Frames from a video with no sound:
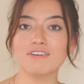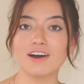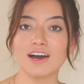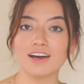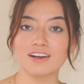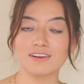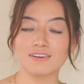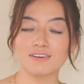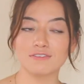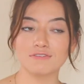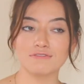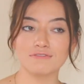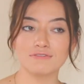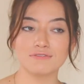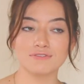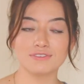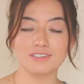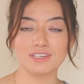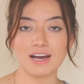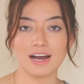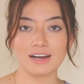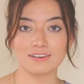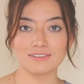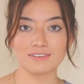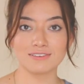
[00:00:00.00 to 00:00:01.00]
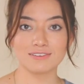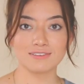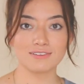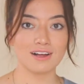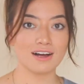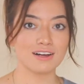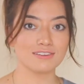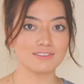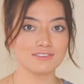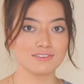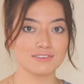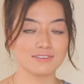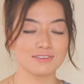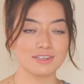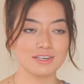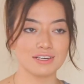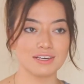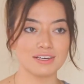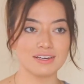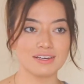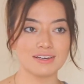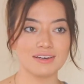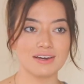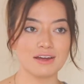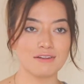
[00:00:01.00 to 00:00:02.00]
final
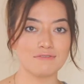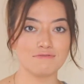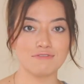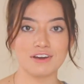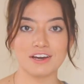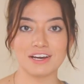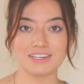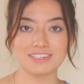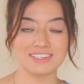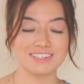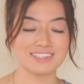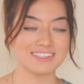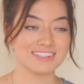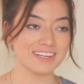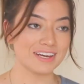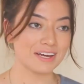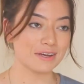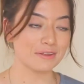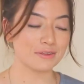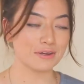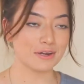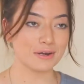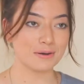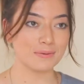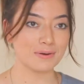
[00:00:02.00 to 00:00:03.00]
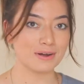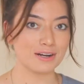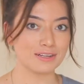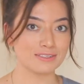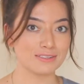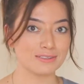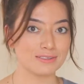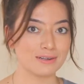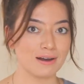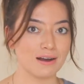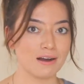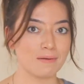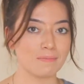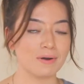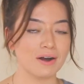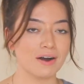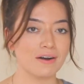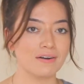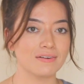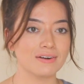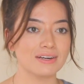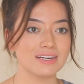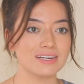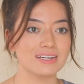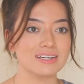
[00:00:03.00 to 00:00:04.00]
technologically advanced thing that I wanted to talk
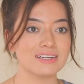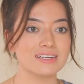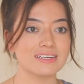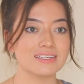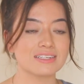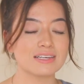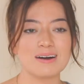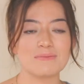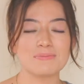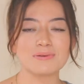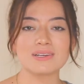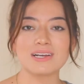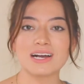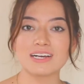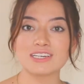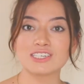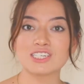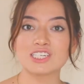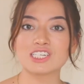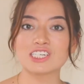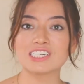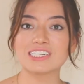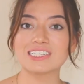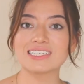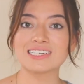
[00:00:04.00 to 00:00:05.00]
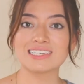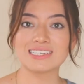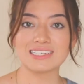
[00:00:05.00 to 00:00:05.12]
about is pedestrian